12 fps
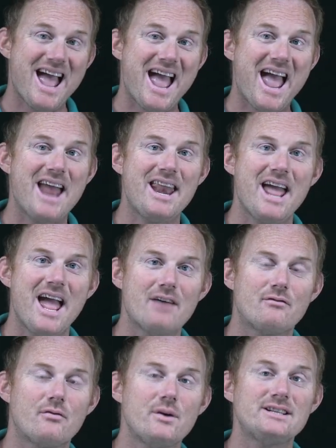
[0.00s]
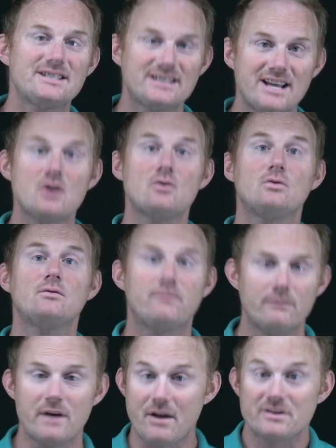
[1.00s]
And every single,
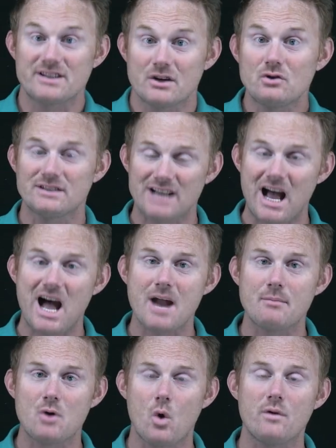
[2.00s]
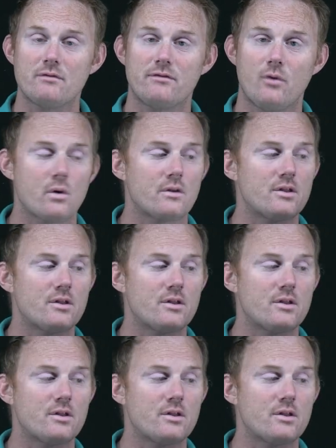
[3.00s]
every single time going forward,